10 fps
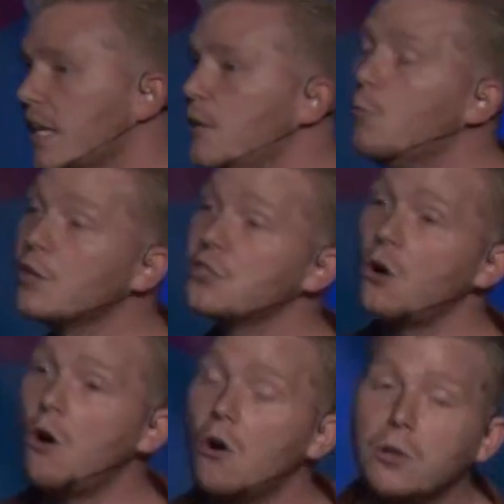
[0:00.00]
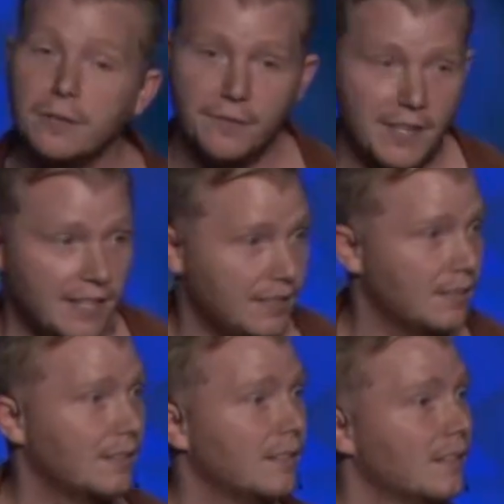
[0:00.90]
He wants all of it.
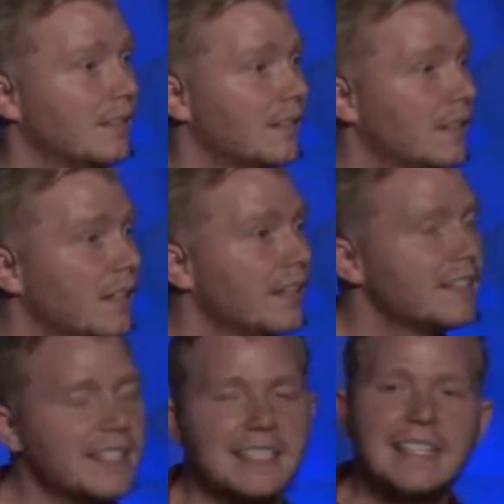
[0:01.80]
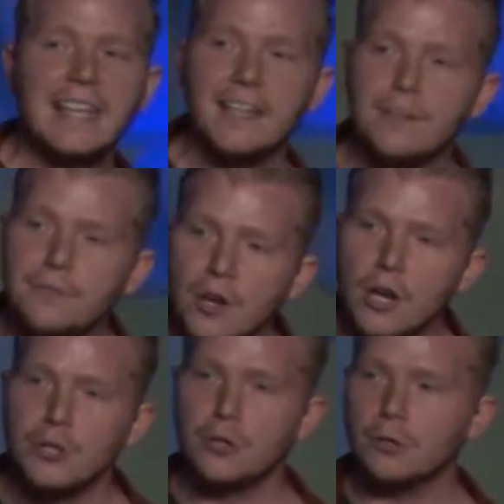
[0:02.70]
He says, give
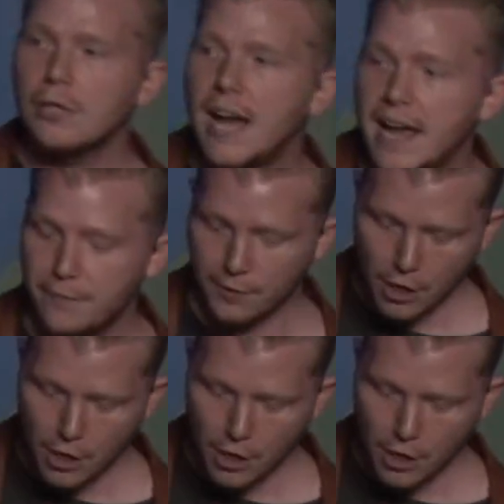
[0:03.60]
your life